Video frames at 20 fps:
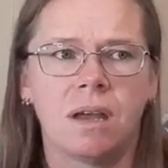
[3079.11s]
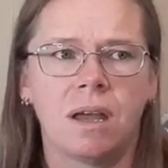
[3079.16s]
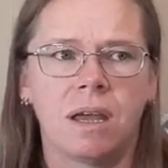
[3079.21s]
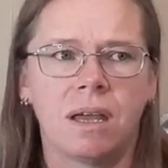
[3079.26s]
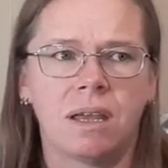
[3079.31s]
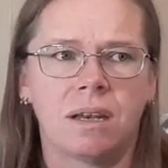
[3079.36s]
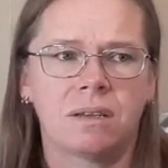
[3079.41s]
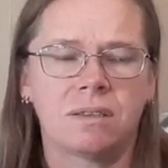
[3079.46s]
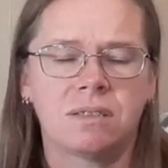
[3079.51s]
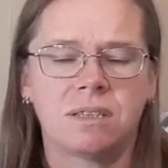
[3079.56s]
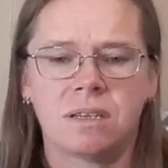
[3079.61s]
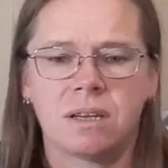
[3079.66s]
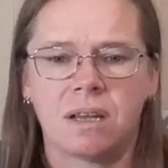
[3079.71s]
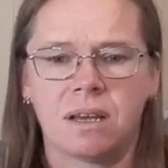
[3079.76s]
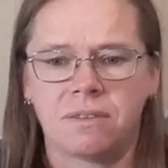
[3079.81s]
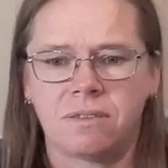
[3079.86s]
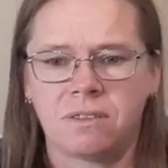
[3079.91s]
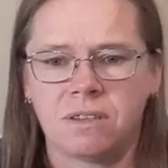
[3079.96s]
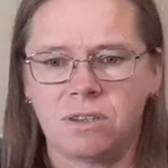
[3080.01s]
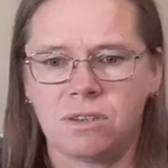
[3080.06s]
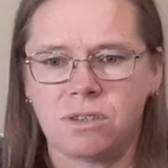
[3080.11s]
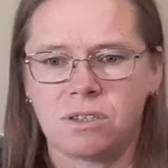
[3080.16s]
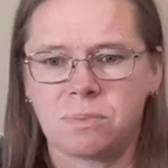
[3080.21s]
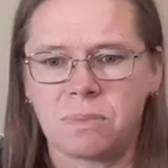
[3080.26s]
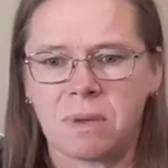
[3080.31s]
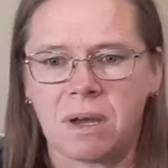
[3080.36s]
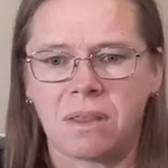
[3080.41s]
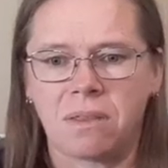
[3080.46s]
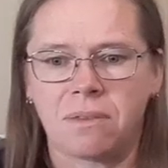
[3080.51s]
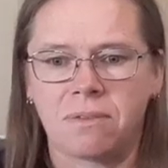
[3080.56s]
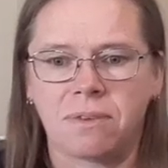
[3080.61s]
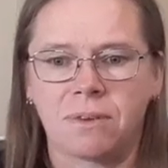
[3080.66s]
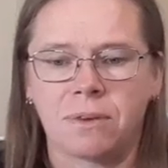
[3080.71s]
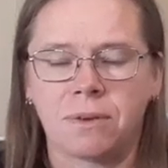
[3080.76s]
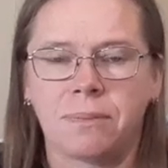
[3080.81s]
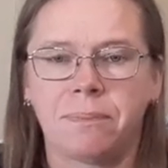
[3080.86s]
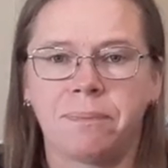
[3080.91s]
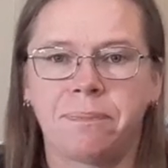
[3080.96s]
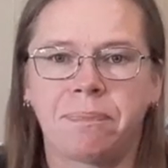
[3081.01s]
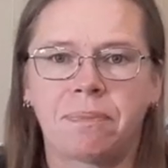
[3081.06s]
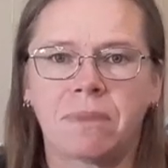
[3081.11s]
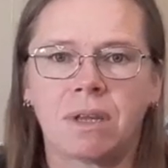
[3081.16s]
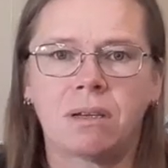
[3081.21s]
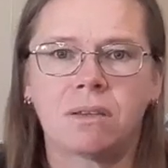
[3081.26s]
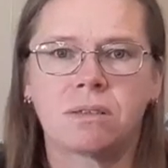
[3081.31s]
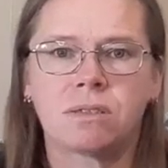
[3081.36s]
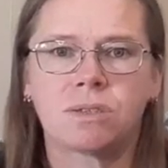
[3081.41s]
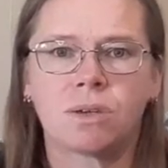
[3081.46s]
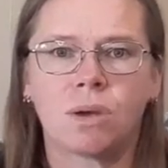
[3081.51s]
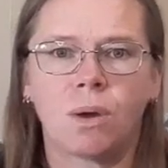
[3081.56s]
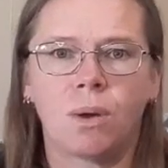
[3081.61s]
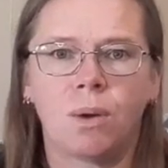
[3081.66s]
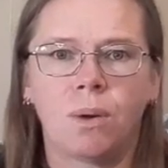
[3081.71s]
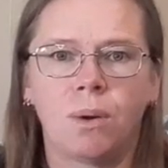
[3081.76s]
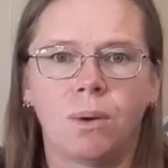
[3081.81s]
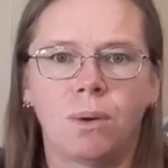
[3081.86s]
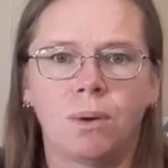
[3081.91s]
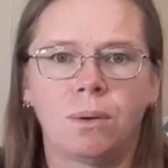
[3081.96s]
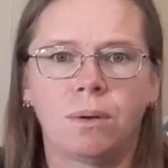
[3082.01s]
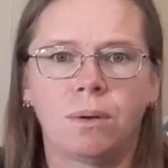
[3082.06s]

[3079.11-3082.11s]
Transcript: and I didn't have to use my other phone. So